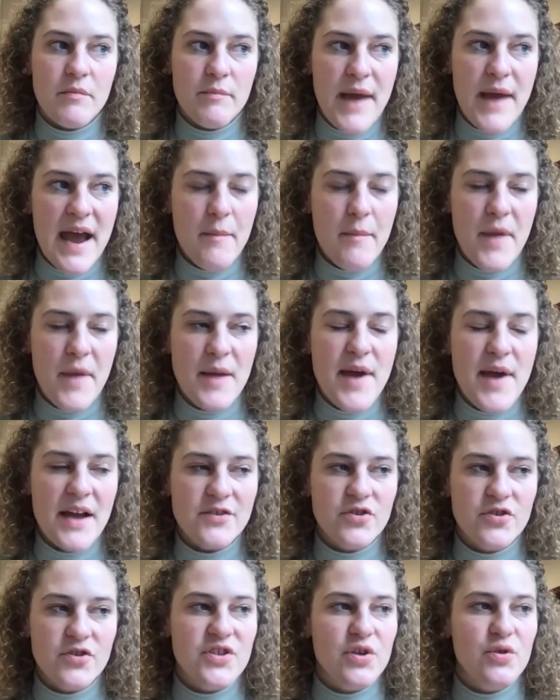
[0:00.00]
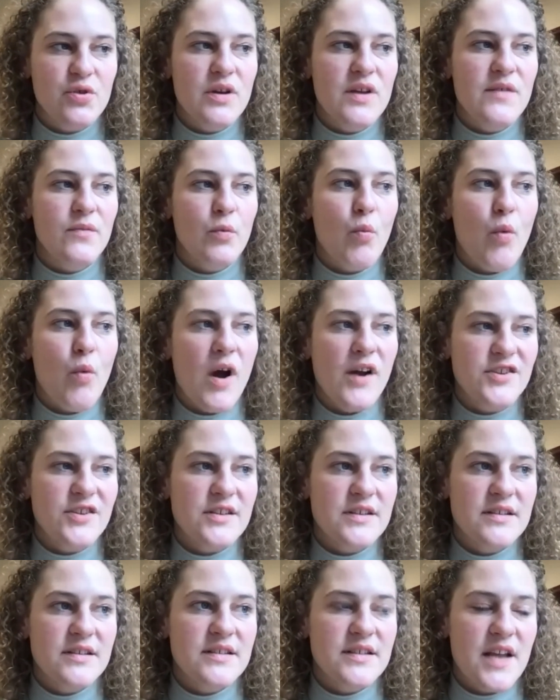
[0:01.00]
bachelor's degree from
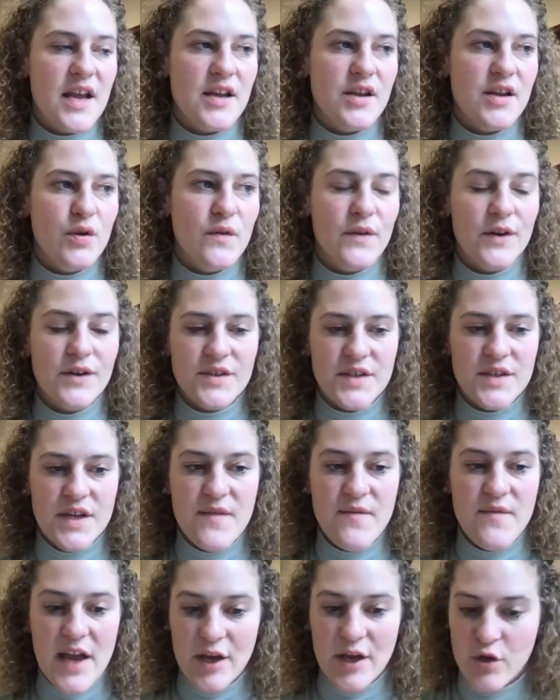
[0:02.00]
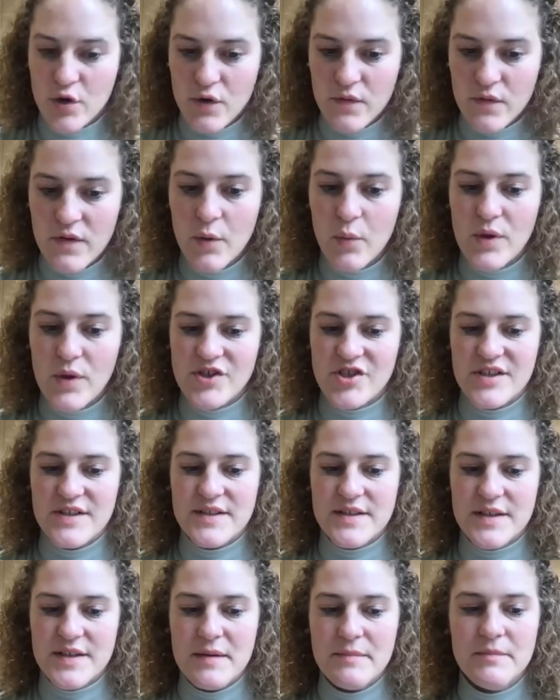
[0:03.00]
Washington State University, Vancouver, which
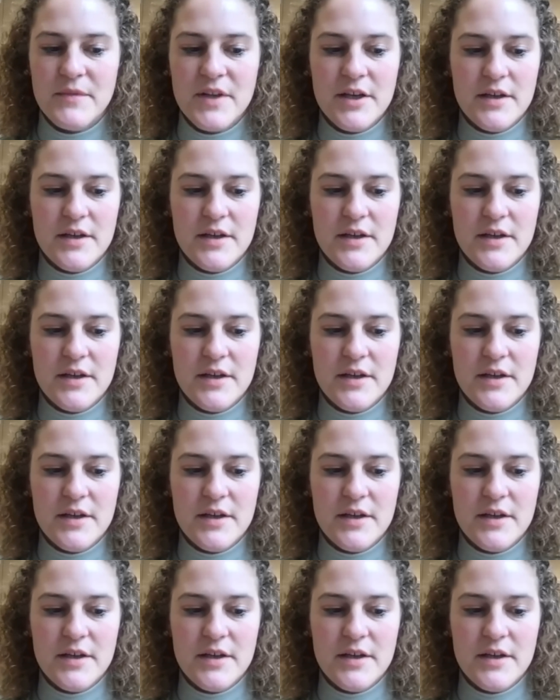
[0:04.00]
is a